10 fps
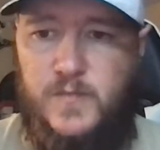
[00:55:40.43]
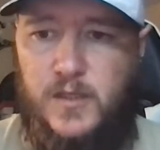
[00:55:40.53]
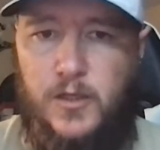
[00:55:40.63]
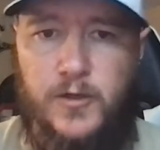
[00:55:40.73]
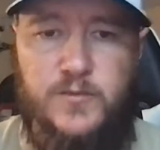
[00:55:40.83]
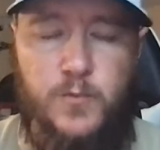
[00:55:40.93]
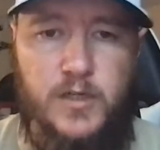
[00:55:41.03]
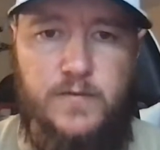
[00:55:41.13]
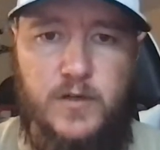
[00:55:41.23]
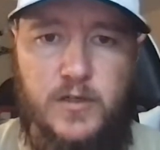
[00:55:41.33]
He's one
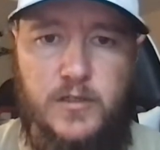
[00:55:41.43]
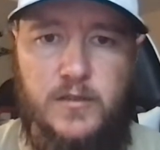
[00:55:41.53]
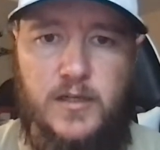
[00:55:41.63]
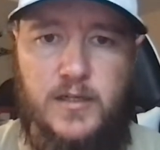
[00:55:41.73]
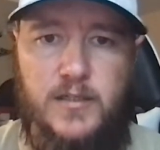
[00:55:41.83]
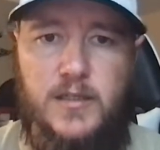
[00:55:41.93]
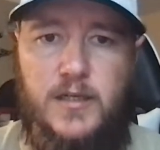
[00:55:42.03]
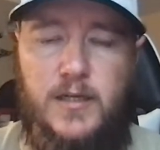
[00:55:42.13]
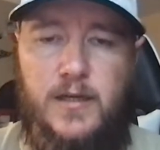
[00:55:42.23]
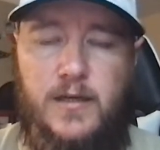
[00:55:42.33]
of our
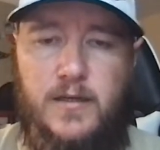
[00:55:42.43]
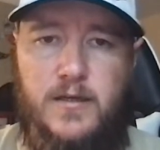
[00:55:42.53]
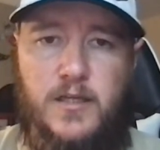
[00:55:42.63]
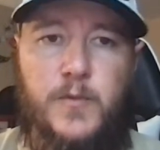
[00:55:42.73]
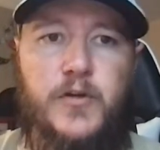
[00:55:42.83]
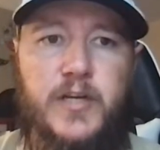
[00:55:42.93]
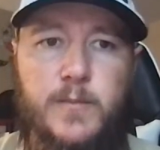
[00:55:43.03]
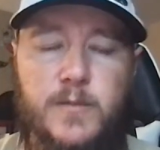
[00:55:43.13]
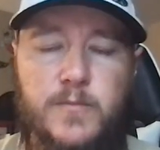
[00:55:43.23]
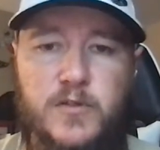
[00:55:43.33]
community
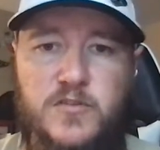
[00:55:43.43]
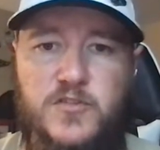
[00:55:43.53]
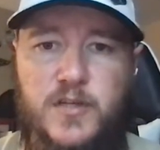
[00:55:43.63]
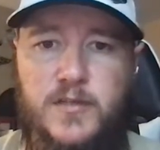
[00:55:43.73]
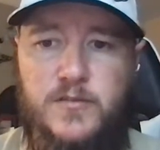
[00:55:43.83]
members.